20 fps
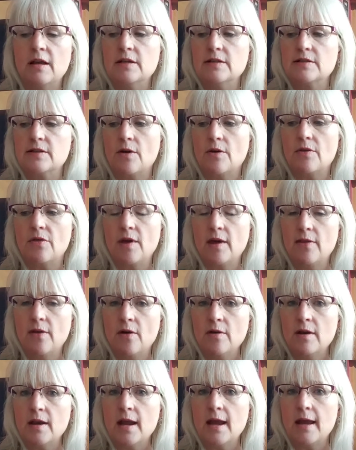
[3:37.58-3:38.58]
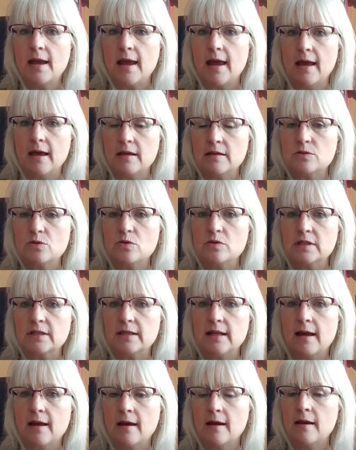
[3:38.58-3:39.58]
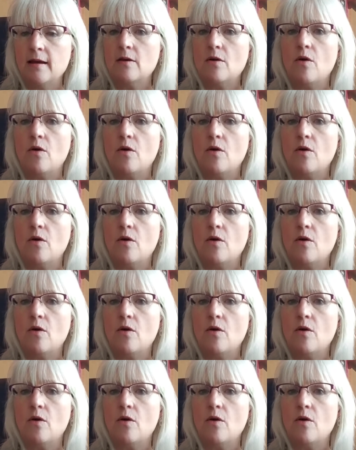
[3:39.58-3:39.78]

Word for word: So, de donde es usted,